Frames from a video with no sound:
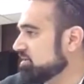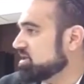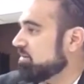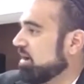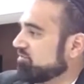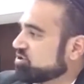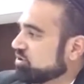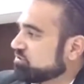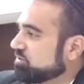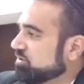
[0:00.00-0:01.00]
Some have
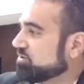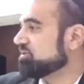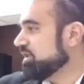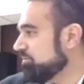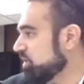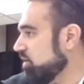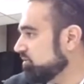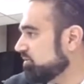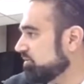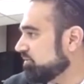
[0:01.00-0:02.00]
children, some
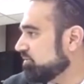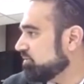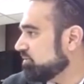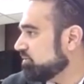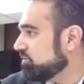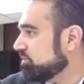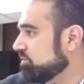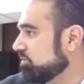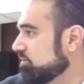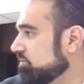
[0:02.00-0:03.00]
don't.
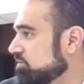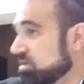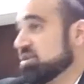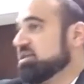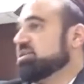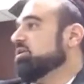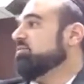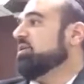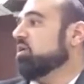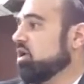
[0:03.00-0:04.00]
Doesn't
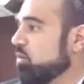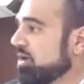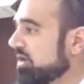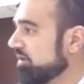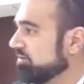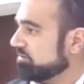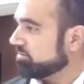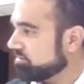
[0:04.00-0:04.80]
necessarily mean they're all wicked.